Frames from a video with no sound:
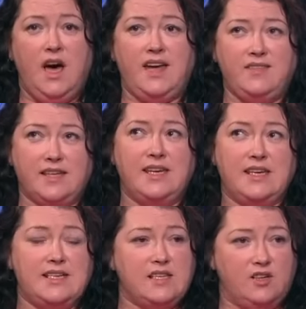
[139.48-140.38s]
I think he
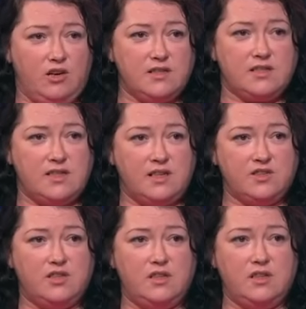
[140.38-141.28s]
is a loss to the
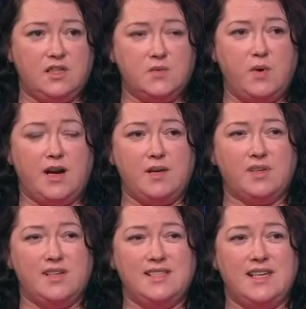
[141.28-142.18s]
Ulster Unionist Party
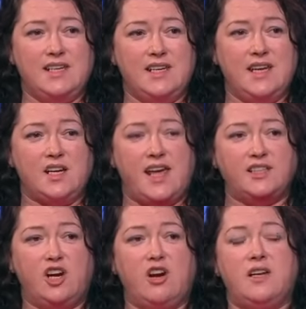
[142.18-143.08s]
because he
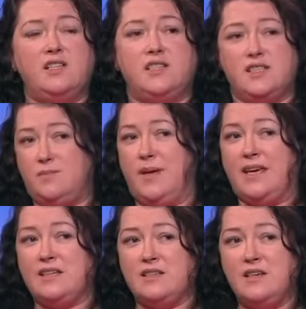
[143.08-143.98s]
encouraged a
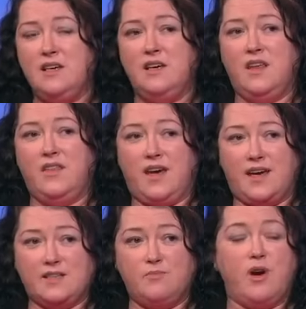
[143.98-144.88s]
debate
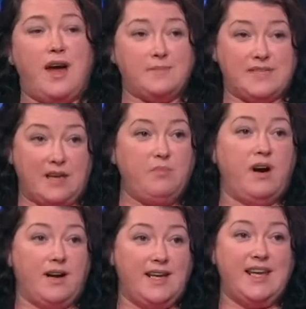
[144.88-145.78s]
that perhaps that
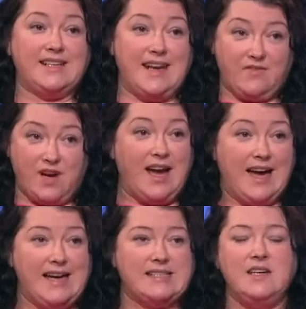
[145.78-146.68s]
party had never
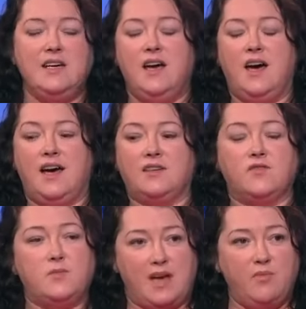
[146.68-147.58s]
had, and
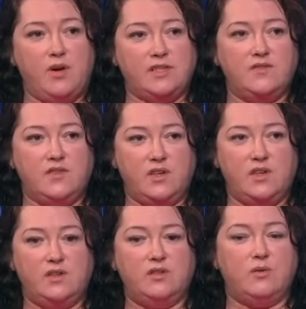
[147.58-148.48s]
from that point of
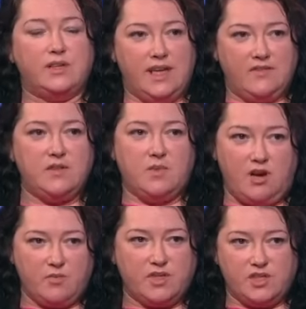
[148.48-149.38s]
view, you know, it gave them an
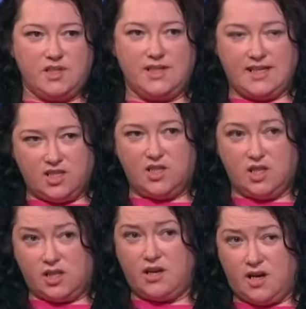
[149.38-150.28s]
opportunity to
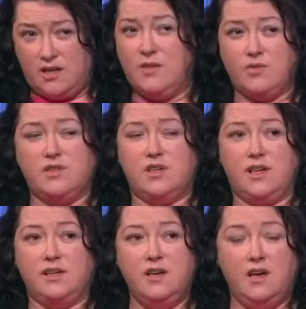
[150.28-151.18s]
look at how they were
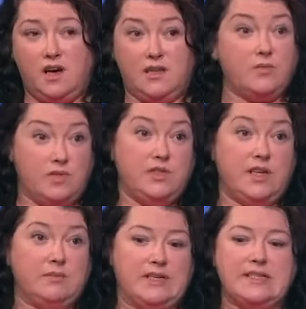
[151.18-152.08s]

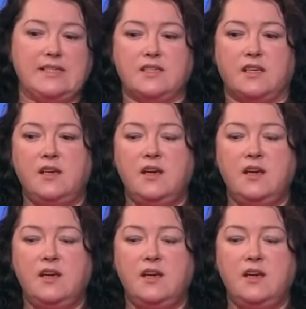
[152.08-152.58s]
doing business.